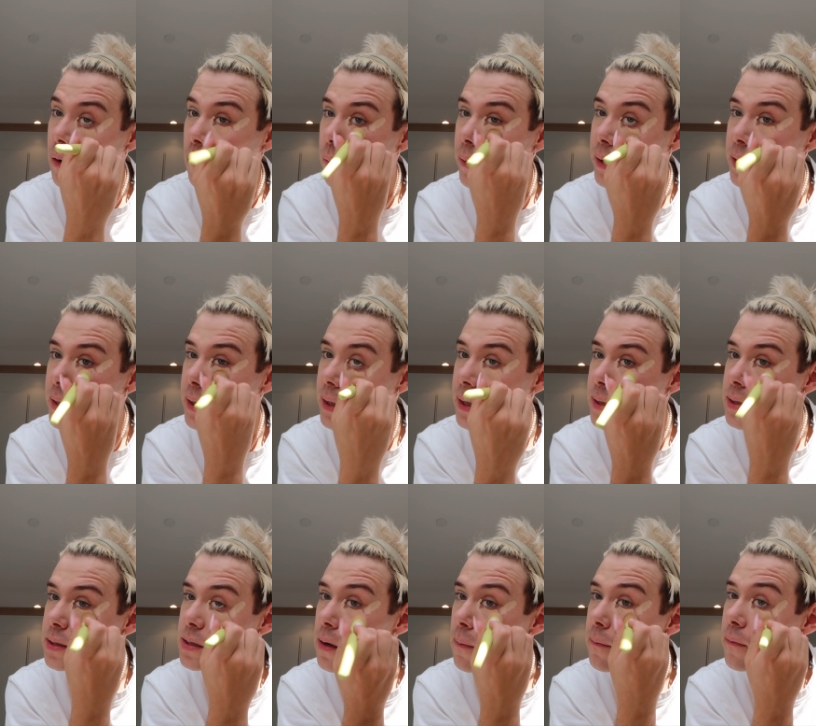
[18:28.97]
we need
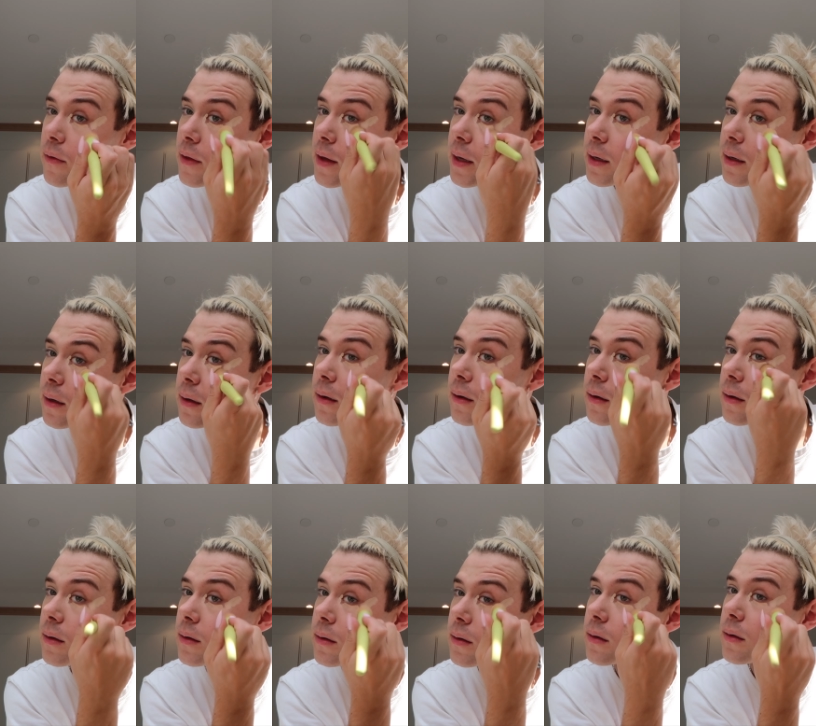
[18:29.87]
something
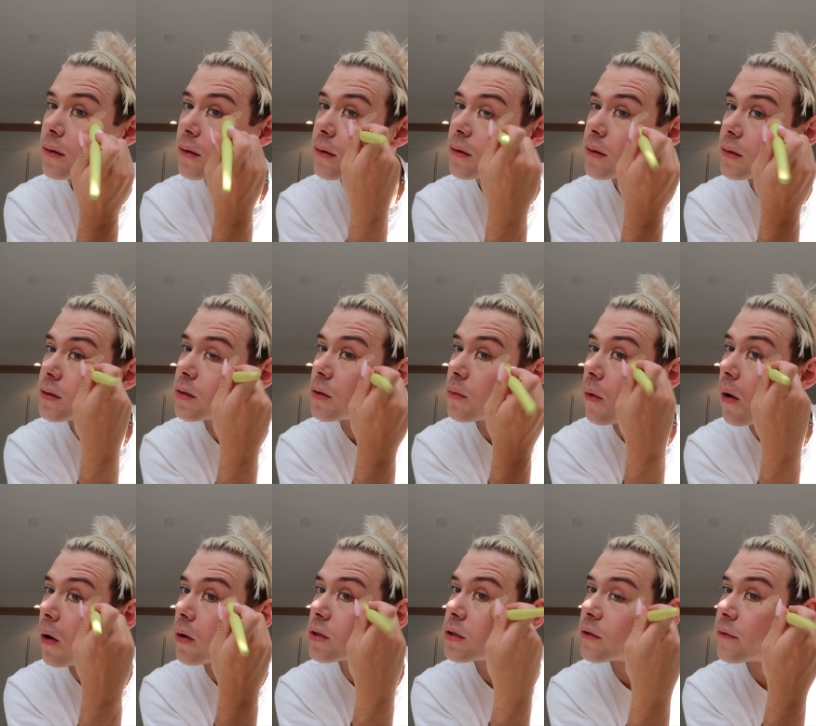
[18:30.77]
to
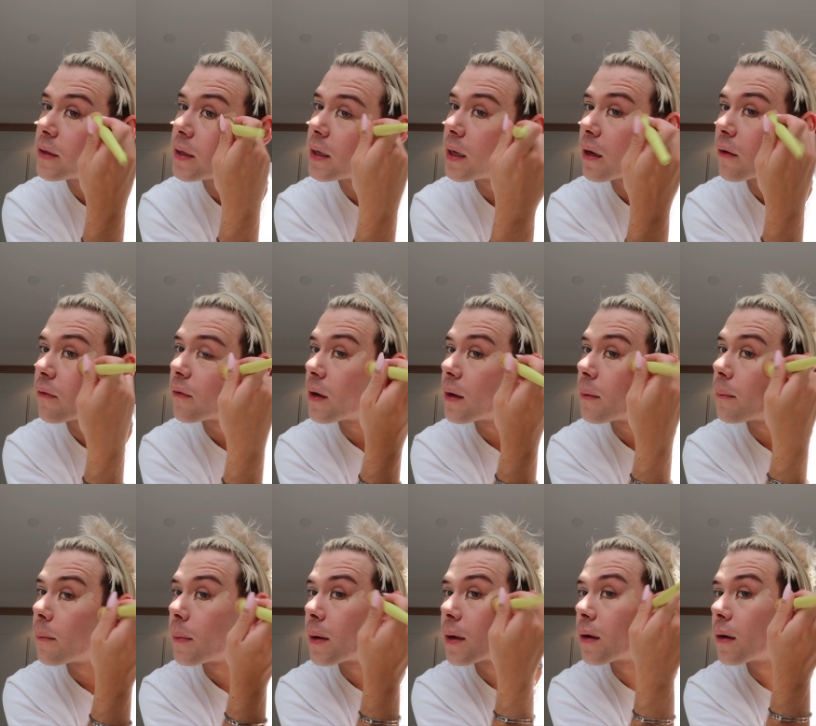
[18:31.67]
watch of an
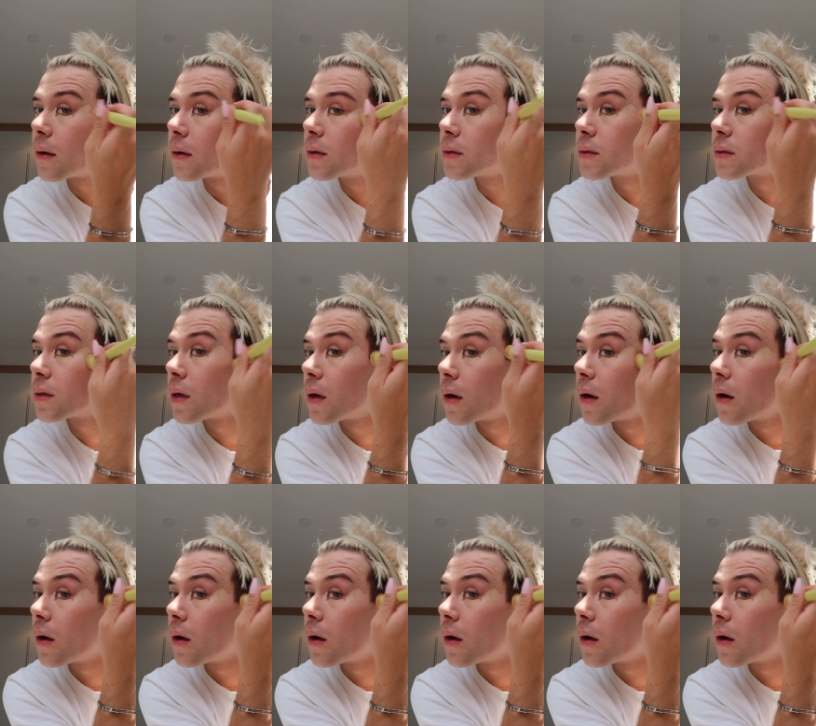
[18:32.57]
evening because